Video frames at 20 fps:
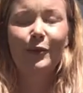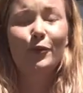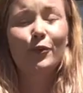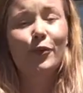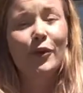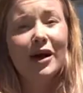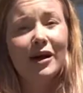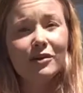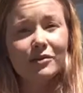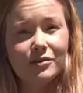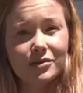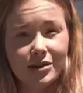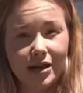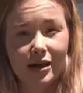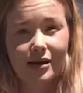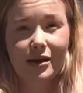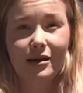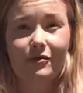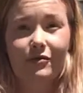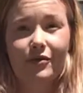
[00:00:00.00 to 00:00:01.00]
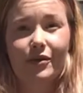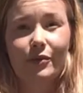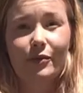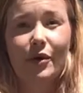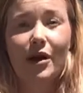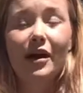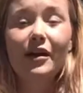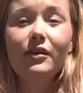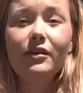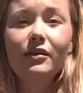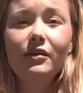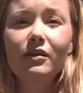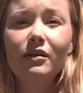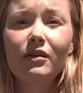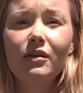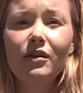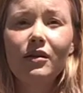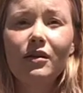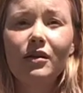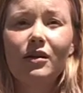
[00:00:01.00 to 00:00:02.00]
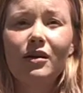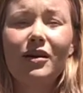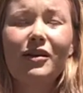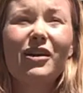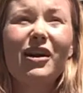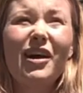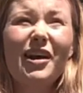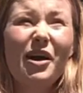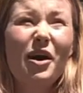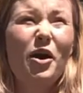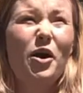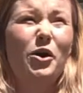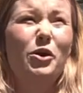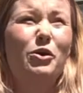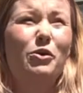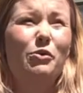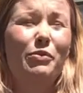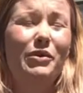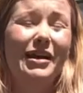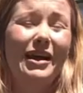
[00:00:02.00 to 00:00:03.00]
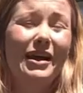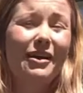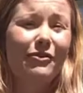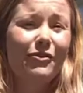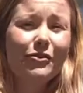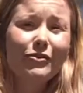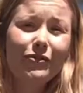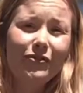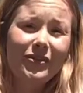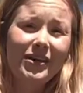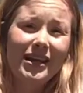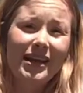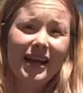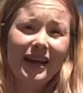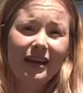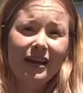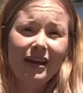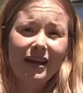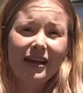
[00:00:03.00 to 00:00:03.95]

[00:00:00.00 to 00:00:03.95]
Well done, everyone, and I hope that if you're feeling